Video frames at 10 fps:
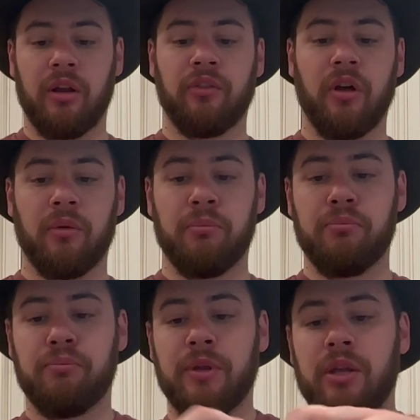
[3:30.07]
It's got a
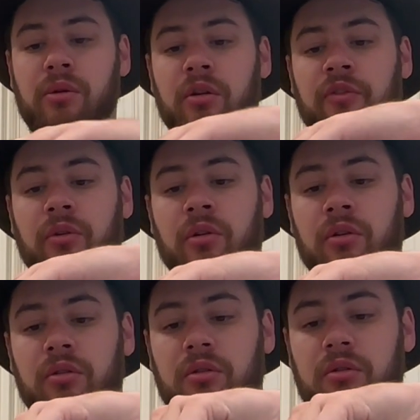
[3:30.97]

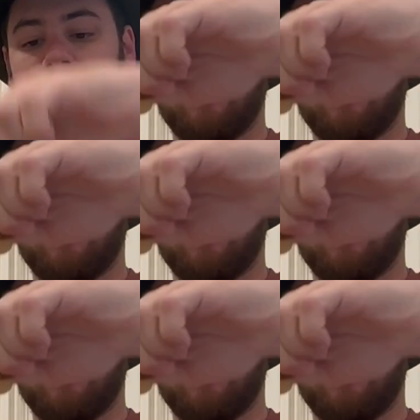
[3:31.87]
beautiful